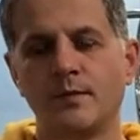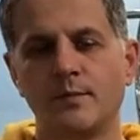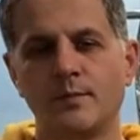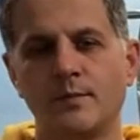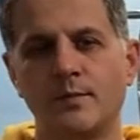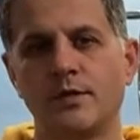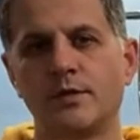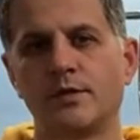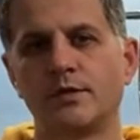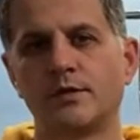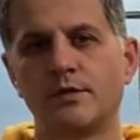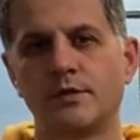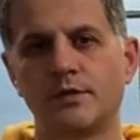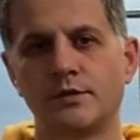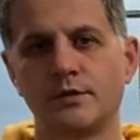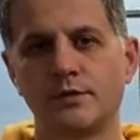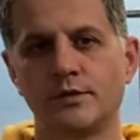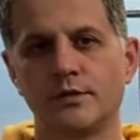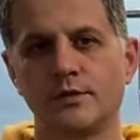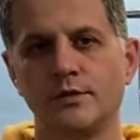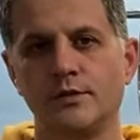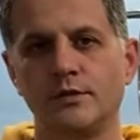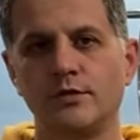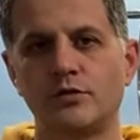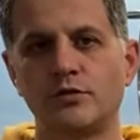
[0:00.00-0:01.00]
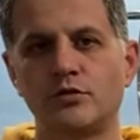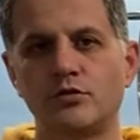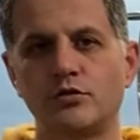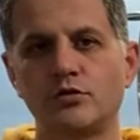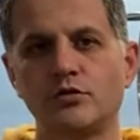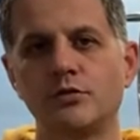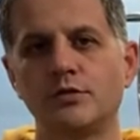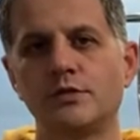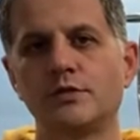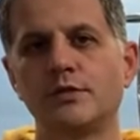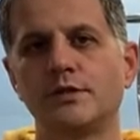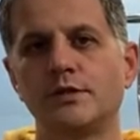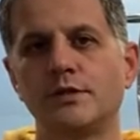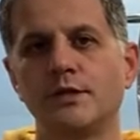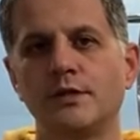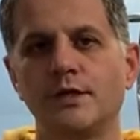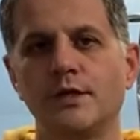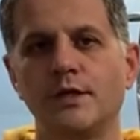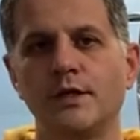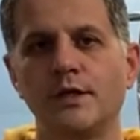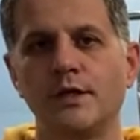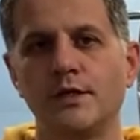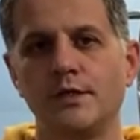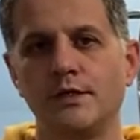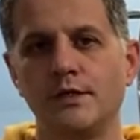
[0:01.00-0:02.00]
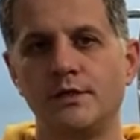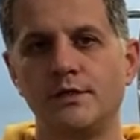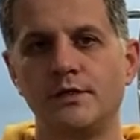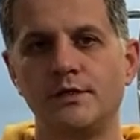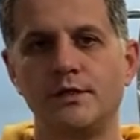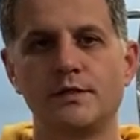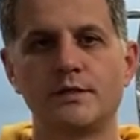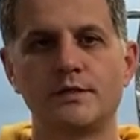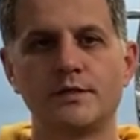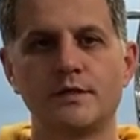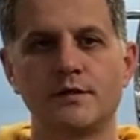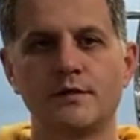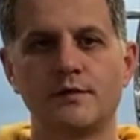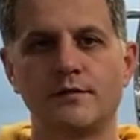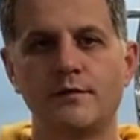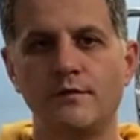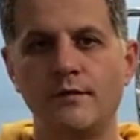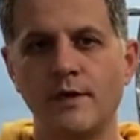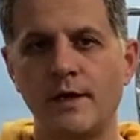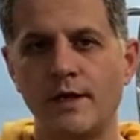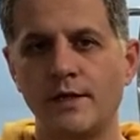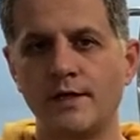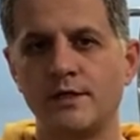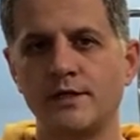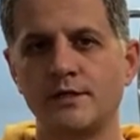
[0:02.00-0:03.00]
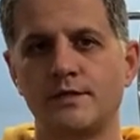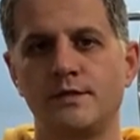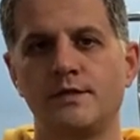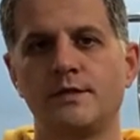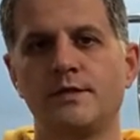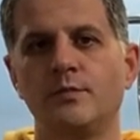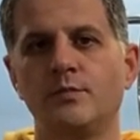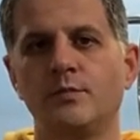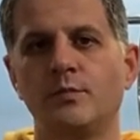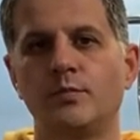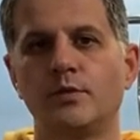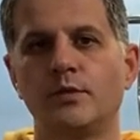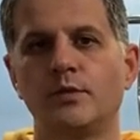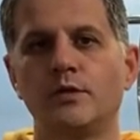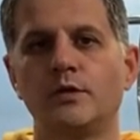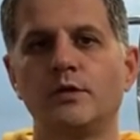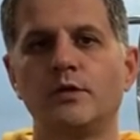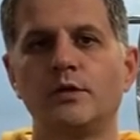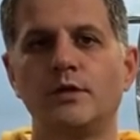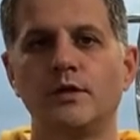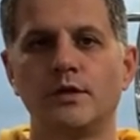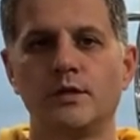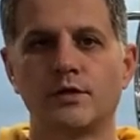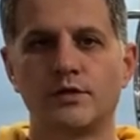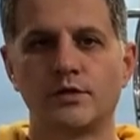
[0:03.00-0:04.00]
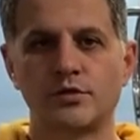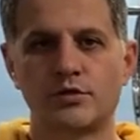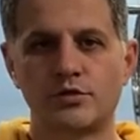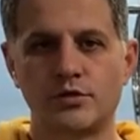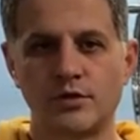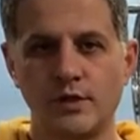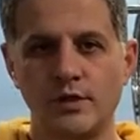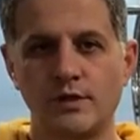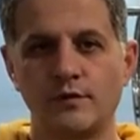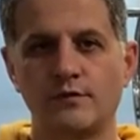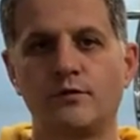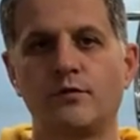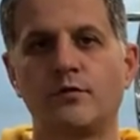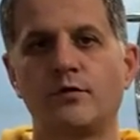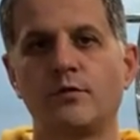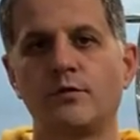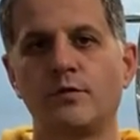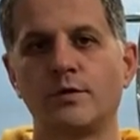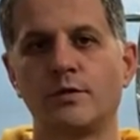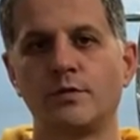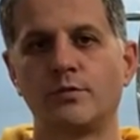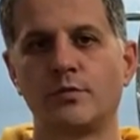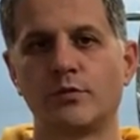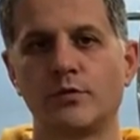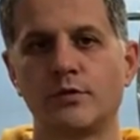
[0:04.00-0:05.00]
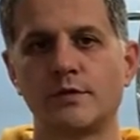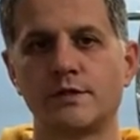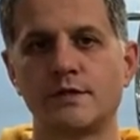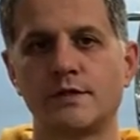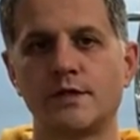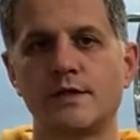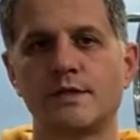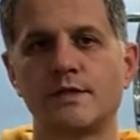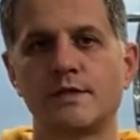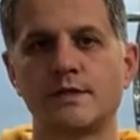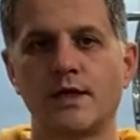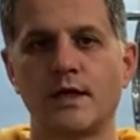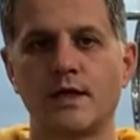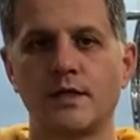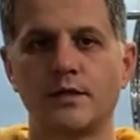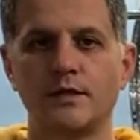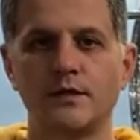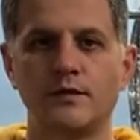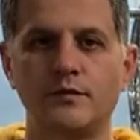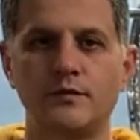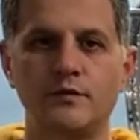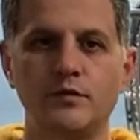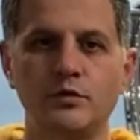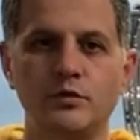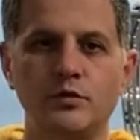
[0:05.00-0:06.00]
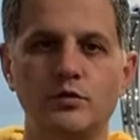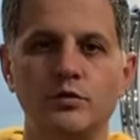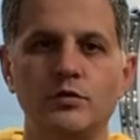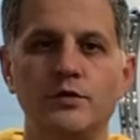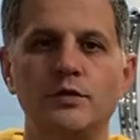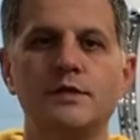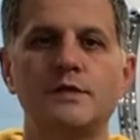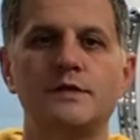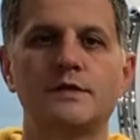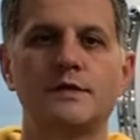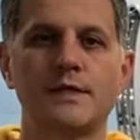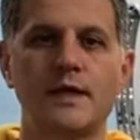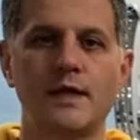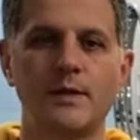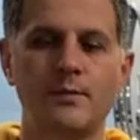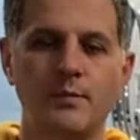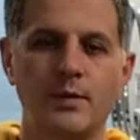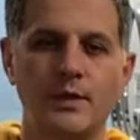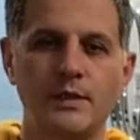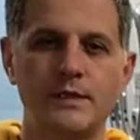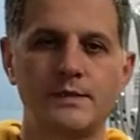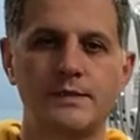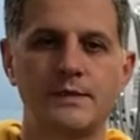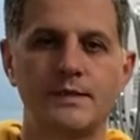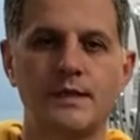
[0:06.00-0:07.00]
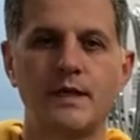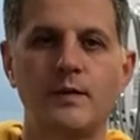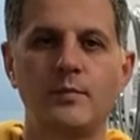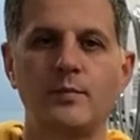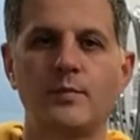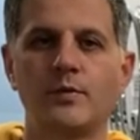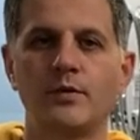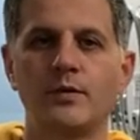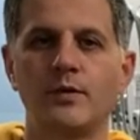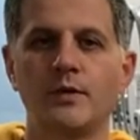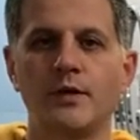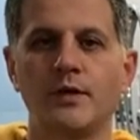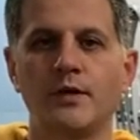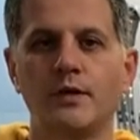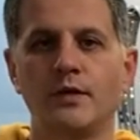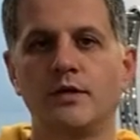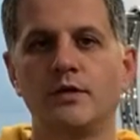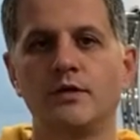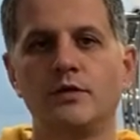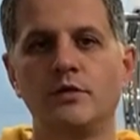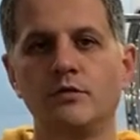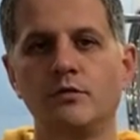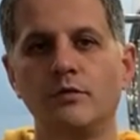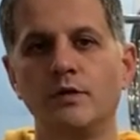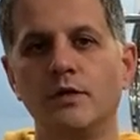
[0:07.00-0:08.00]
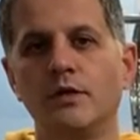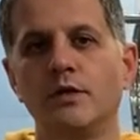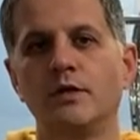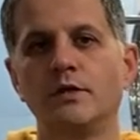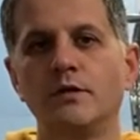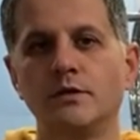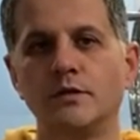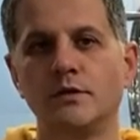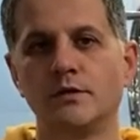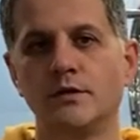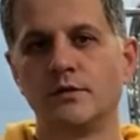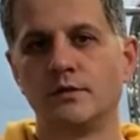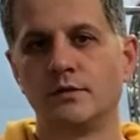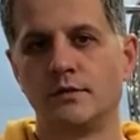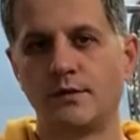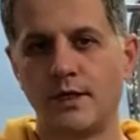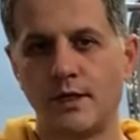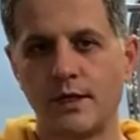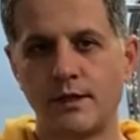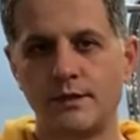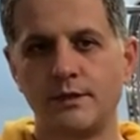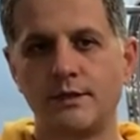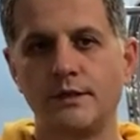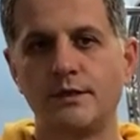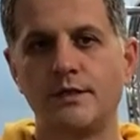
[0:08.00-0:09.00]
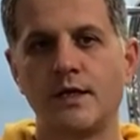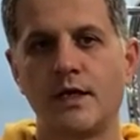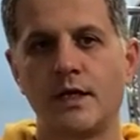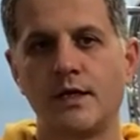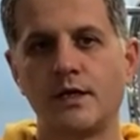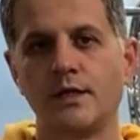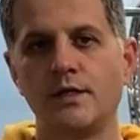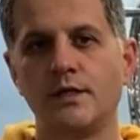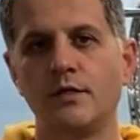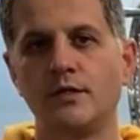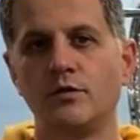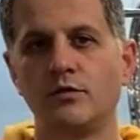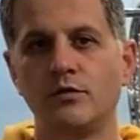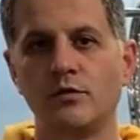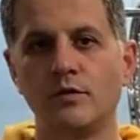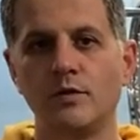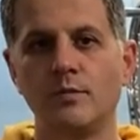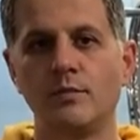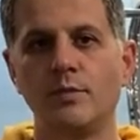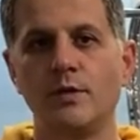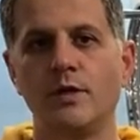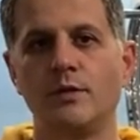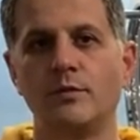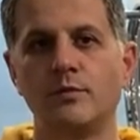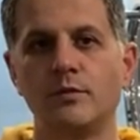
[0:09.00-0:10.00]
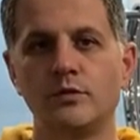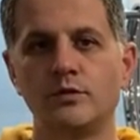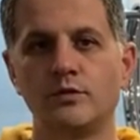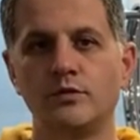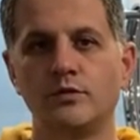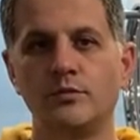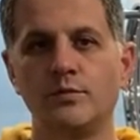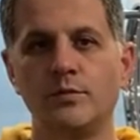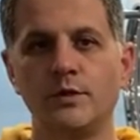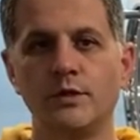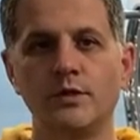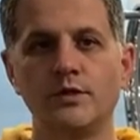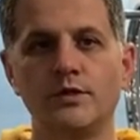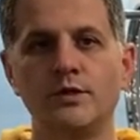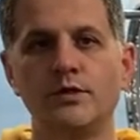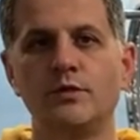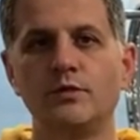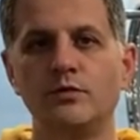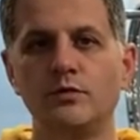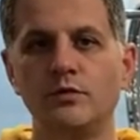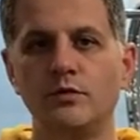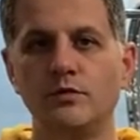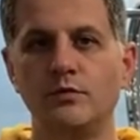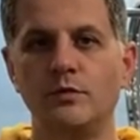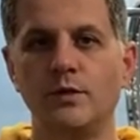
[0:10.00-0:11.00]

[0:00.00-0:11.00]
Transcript: but in truth it is a very simple, straightforward process, and if you do it step by step, you will get it done and you will be able to build a good